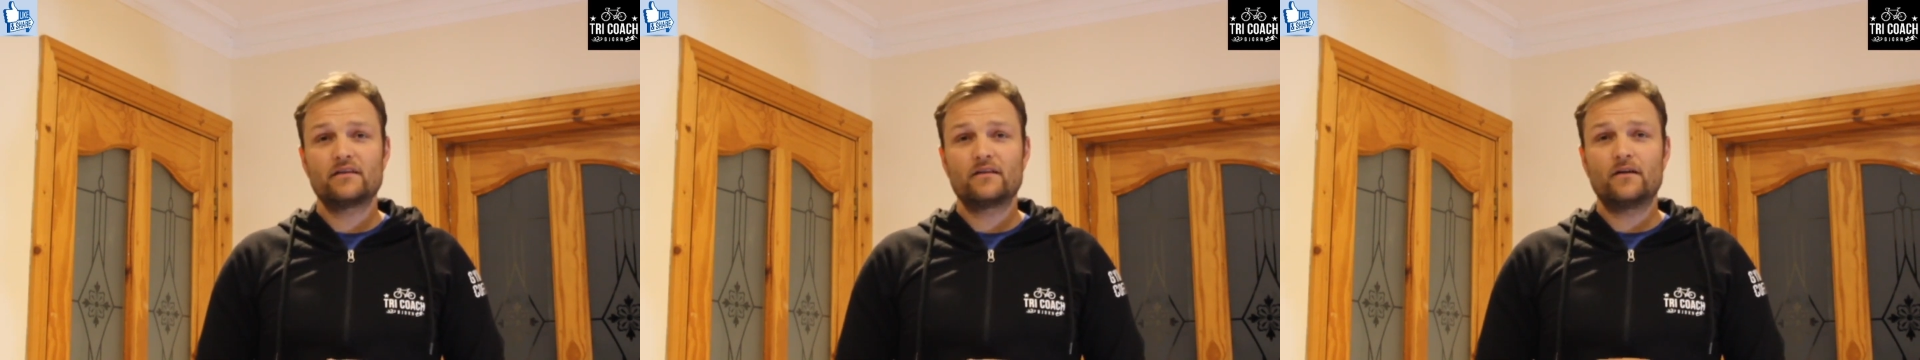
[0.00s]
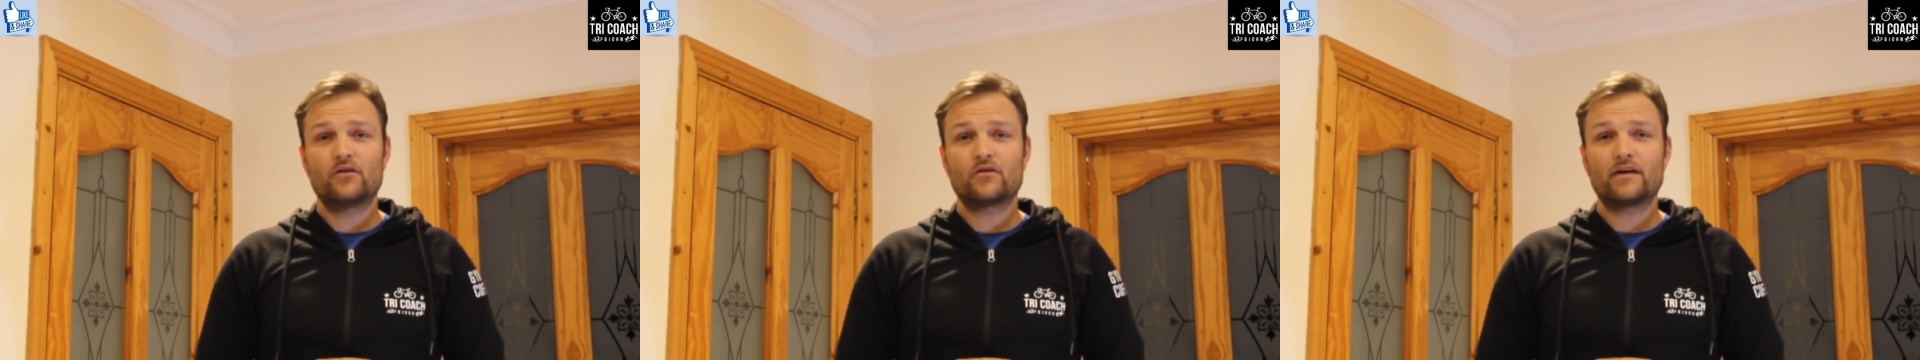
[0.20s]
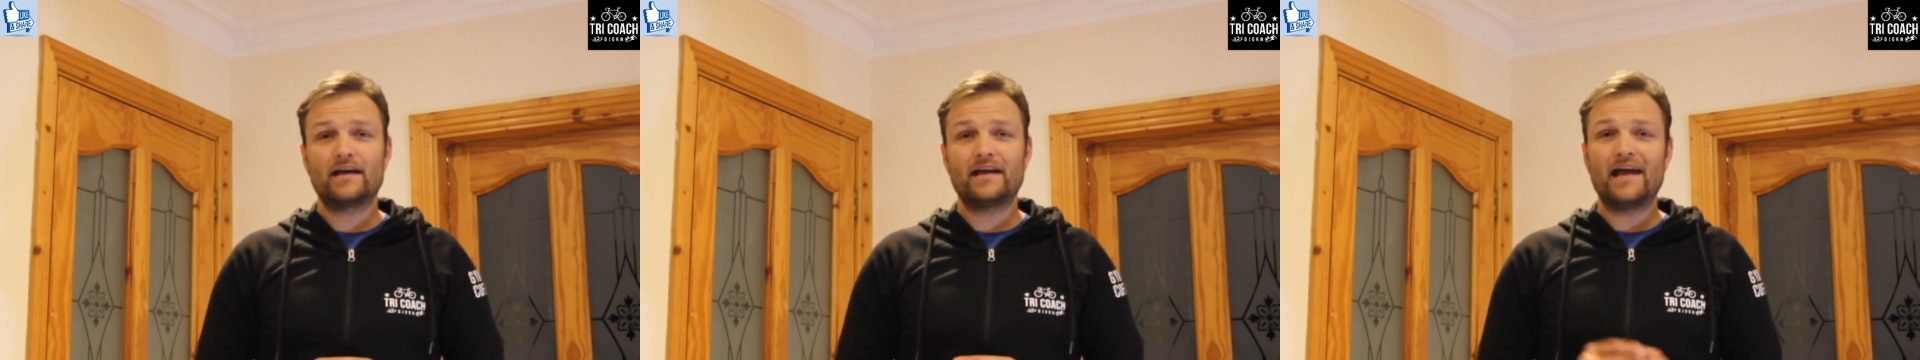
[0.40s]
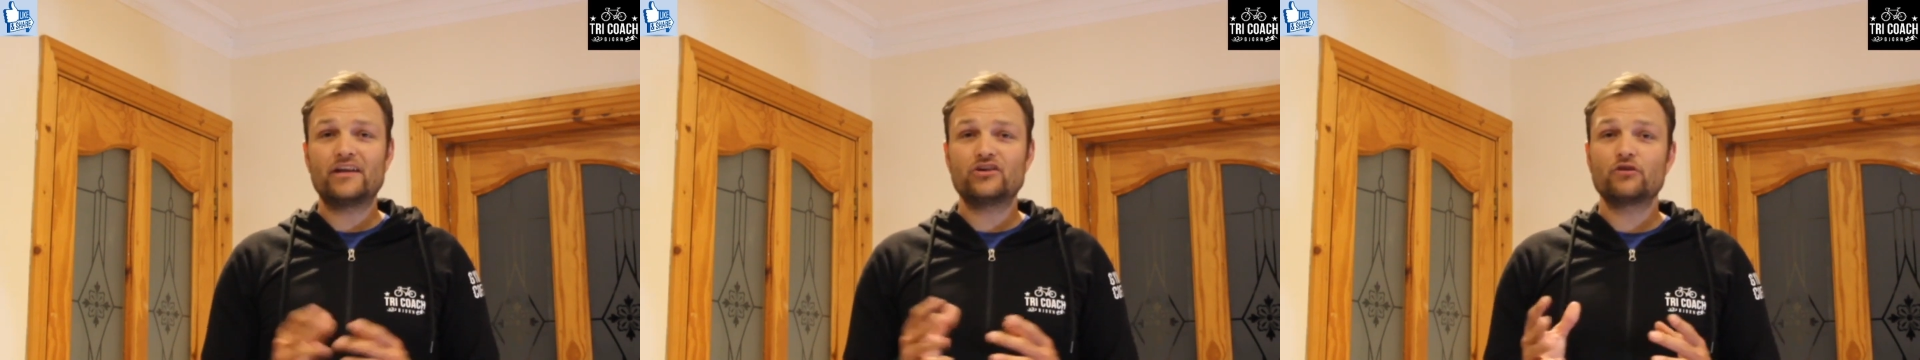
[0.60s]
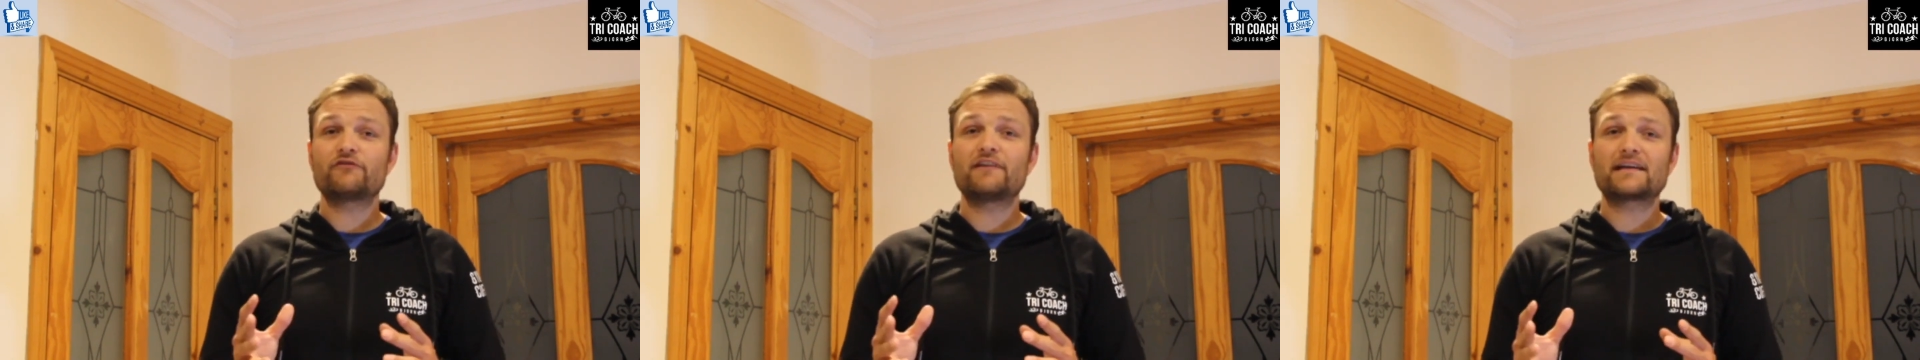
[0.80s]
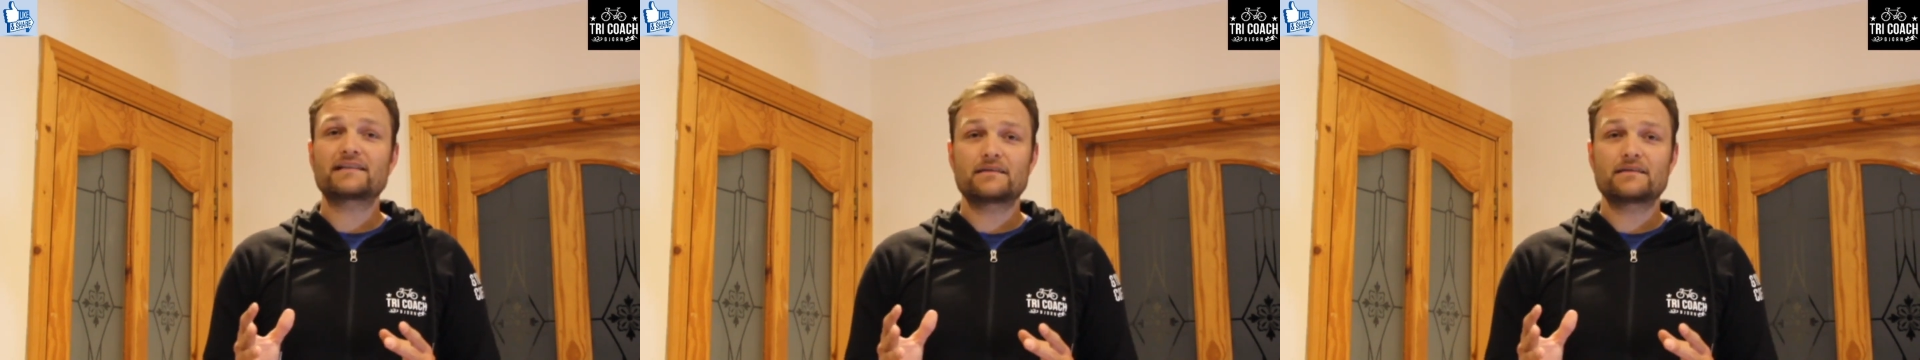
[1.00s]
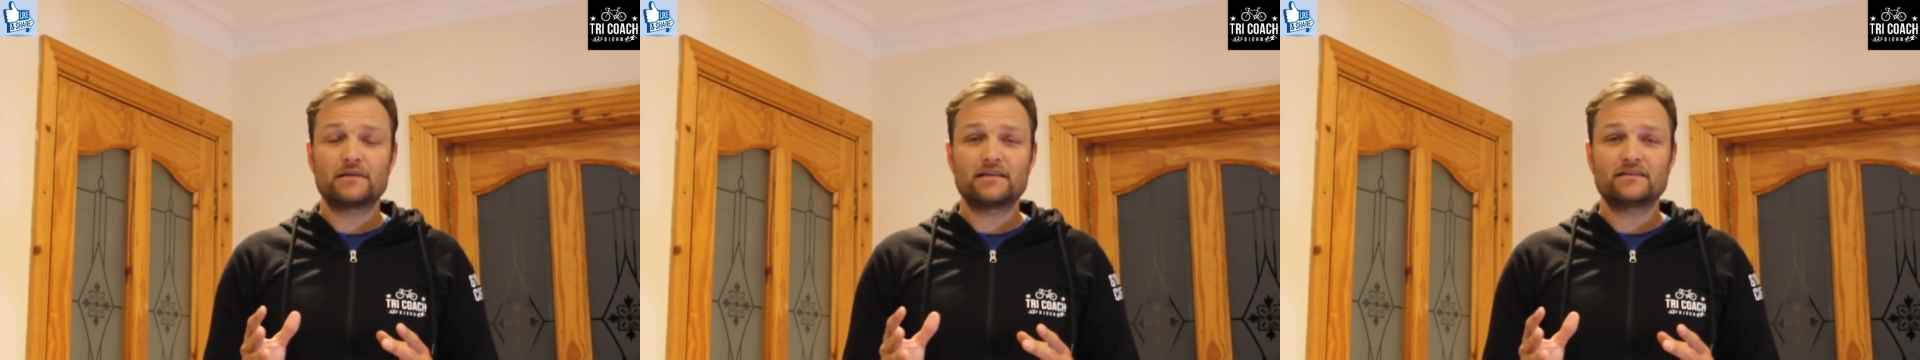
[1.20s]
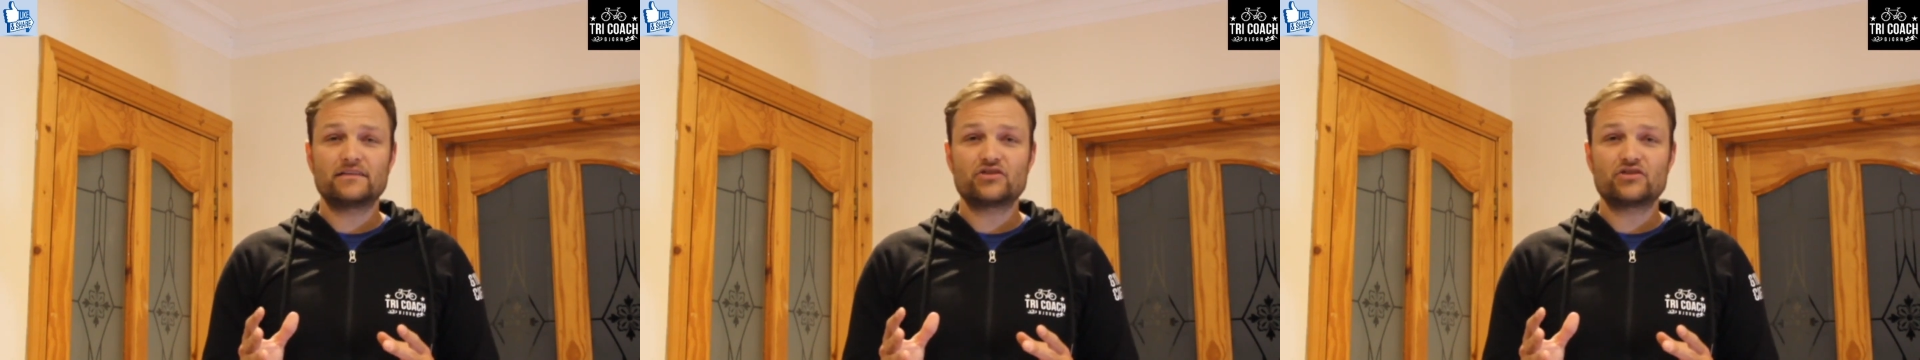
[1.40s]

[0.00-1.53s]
Okay, and your flexibility